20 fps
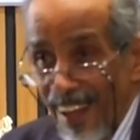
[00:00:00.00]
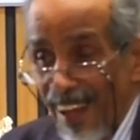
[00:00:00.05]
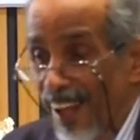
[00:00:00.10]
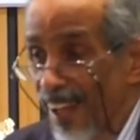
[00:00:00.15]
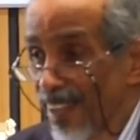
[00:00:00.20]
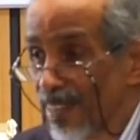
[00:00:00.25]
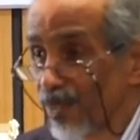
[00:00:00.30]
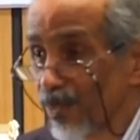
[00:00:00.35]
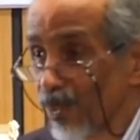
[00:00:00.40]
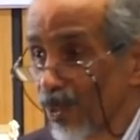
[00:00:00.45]

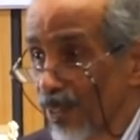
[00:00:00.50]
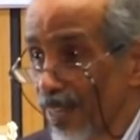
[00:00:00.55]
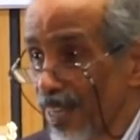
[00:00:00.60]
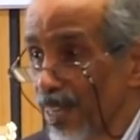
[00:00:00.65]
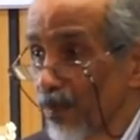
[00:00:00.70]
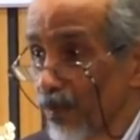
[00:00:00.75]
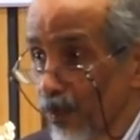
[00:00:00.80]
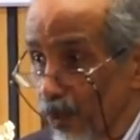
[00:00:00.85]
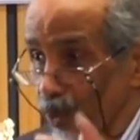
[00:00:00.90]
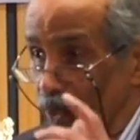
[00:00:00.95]
And if you
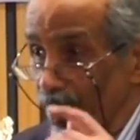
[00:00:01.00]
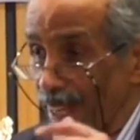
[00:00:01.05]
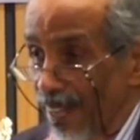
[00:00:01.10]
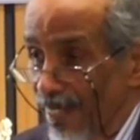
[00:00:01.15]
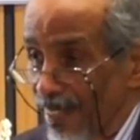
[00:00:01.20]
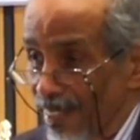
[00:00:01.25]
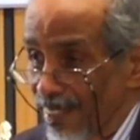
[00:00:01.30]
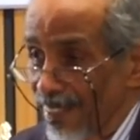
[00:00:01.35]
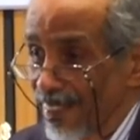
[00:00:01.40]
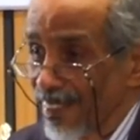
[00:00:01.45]
read
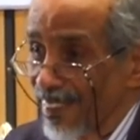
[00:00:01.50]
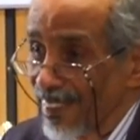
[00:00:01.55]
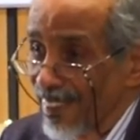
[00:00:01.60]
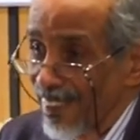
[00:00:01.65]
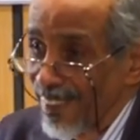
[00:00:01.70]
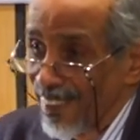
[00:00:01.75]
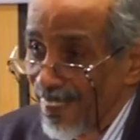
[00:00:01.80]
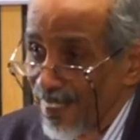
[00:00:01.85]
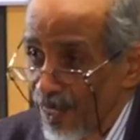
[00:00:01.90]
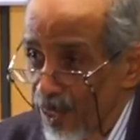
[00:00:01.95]
Plutarch,
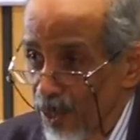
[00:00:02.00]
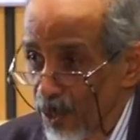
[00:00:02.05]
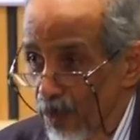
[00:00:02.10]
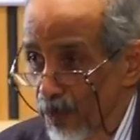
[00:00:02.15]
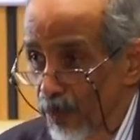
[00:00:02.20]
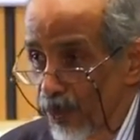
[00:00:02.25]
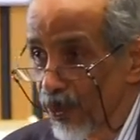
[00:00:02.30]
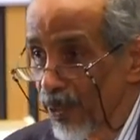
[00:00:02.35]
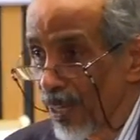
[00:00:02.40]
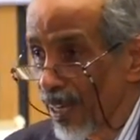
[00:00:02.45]
you know,
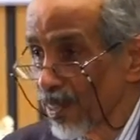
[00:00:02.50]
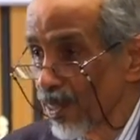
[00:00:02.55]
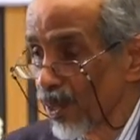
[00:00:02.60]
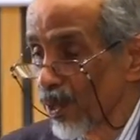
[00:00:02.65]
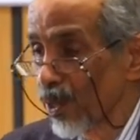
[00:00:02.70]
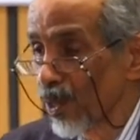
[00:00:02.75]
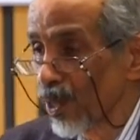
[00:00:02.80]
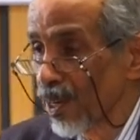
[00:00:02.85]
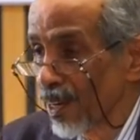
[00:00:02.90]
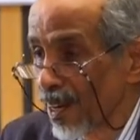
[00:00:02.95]
Plutarch
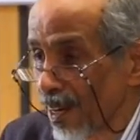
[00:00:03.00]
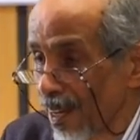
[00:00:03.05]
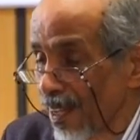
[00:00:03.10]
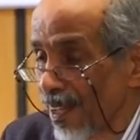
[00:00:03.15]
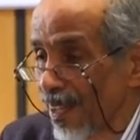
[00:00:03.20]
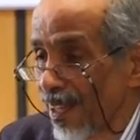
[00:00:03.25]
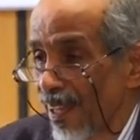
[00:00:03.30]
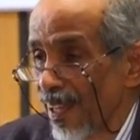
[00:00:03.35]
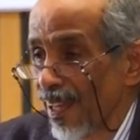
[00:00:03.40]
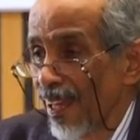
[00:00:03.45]

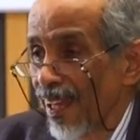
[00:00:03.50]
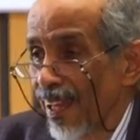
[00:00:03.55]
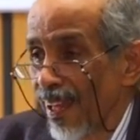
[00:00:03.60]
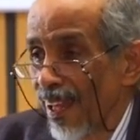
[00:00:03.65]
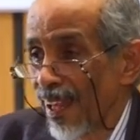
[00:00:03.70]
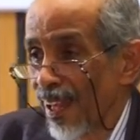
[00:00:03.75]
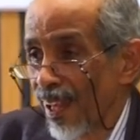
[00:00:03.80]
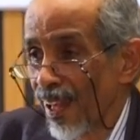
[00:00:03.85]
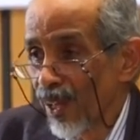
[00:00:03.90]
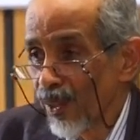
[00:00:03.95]

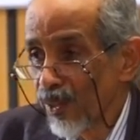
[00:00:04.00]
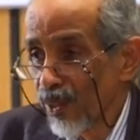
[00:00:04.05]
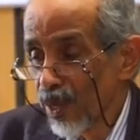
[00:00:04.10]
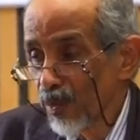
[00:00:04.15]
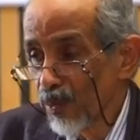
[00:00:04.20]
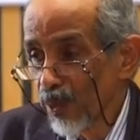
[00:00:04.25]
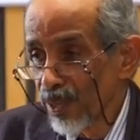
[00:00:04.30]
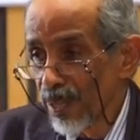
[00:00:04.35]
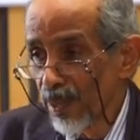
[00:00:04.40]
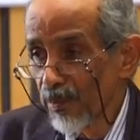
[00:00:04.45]
wrote a
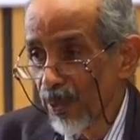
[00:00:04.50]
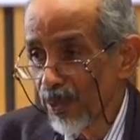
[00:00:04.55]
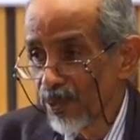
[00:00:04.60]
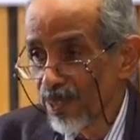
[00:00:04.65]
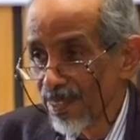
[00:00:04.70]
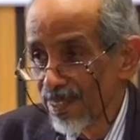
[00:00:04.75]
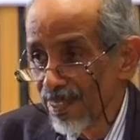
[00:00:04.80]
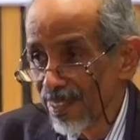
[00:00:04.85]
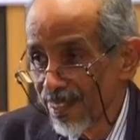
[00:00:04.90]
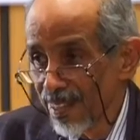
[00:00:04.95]
book about
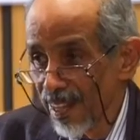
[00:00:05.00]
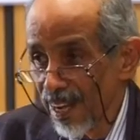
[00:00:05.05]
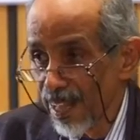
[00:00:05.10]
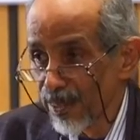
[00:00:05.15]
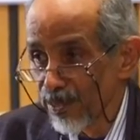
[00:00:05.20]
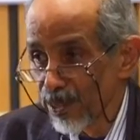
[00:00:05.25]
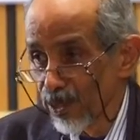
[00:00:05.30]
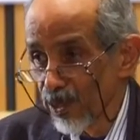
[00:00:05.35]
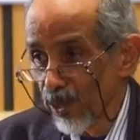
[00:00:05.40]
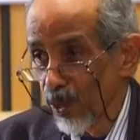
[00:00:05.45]
the
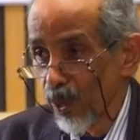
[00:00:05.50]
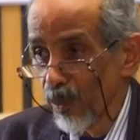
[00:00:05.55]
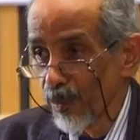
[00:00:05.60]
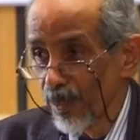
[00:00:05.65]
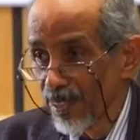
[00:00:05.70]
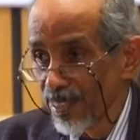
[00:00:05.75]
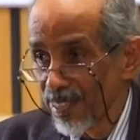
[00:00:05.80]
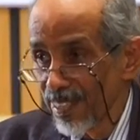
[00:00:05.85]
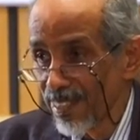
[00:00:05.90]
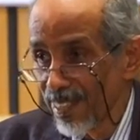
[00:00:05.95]
lives of the
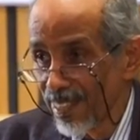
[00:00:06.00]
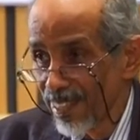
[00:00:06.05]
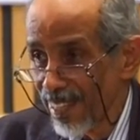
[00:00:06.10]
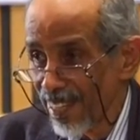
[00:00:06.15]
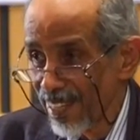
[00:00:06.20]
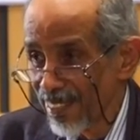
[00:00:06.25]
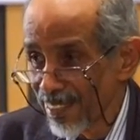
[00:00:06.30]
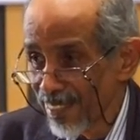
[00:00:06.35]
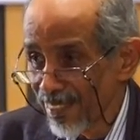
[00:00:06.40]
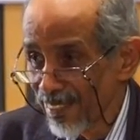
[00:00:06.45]
Romans and the
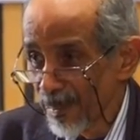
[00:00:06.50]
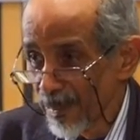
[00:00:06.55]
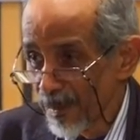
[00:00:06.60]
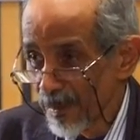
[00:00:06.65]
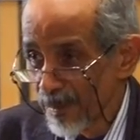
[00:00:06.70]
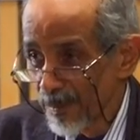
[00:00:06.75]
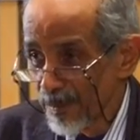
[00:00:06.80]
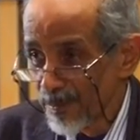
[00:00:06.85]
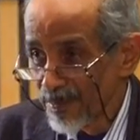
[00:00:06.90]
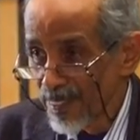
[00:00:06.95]
Greeks,
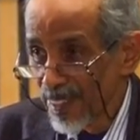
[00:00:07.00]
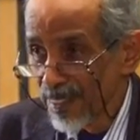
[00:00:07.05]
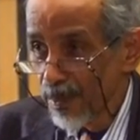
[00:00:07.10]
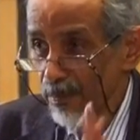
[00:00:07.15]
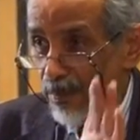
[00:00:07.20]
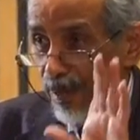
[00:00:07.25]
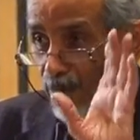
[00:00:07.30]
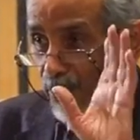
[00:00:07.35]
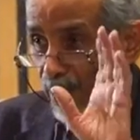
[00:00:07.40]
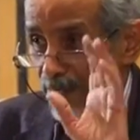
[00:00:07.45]
the
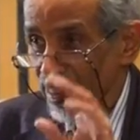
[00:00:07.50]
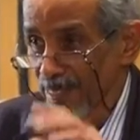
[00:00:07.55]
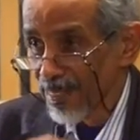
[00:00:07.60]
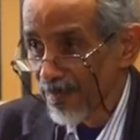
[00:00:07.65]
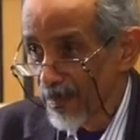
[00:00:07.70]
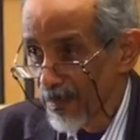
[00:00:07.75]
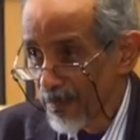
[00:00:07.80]
big ones.